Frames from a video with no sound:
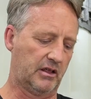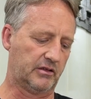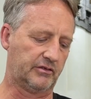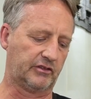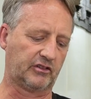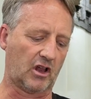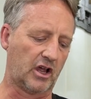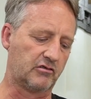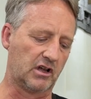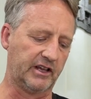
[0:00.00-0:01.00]
The
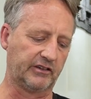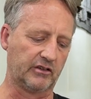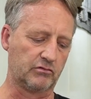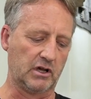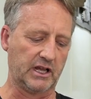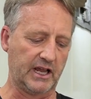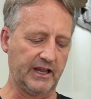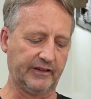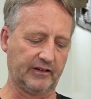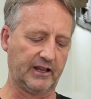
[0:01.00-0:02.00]
slide releases really
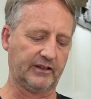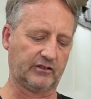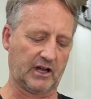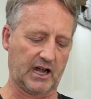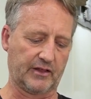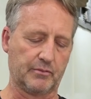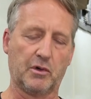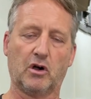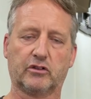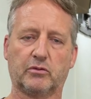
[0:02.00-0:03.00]
easily straight out of the
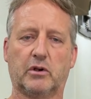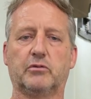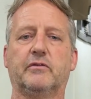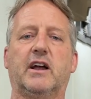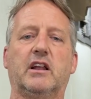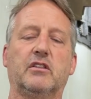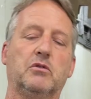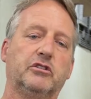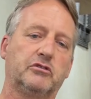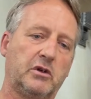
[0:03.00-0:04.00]
box, whereas we've had other
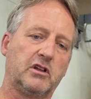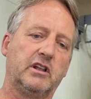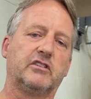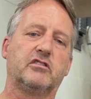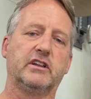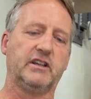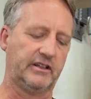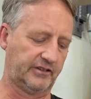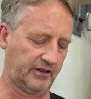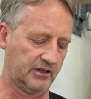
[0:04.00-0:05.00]
ones literally
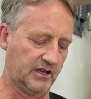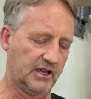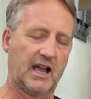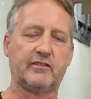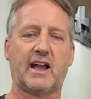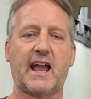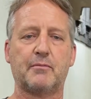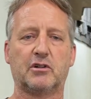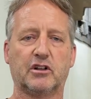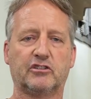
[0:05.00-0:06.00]
need to have a
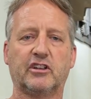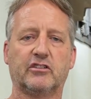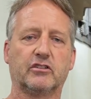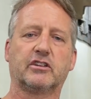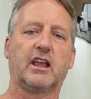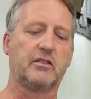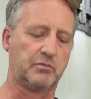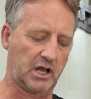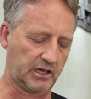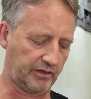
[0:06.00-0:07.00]
hammer and a chisel to get the
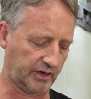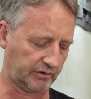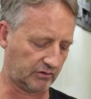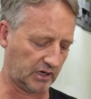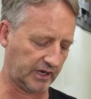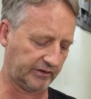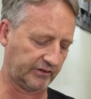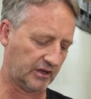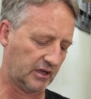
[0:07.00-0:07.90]
bloody thing to release.